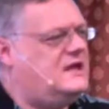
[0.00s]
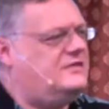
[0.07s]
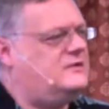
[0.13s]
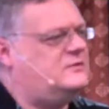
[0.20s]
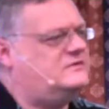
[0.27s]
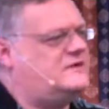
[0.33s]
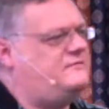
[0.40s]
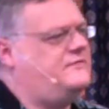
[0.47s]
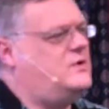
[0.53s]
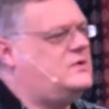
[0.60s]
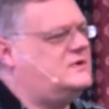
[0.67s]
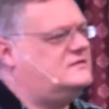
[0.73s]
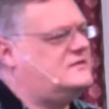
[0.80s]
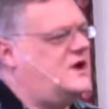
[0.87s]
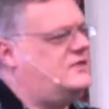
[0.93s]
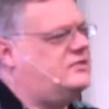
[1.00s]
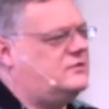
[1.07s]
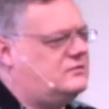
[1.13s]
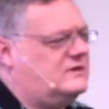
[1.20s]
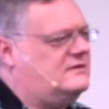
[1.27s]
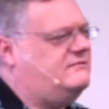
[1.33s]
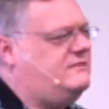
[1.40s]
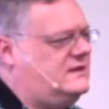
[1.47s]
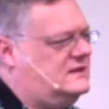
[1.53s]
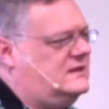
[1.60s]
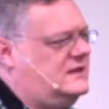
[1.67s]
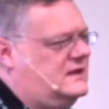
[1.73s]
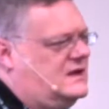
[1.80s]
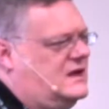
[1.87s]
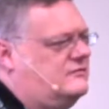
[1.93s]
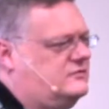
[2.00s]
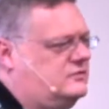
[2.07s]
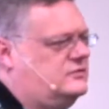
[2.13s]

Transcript: there was a focus on the revealing of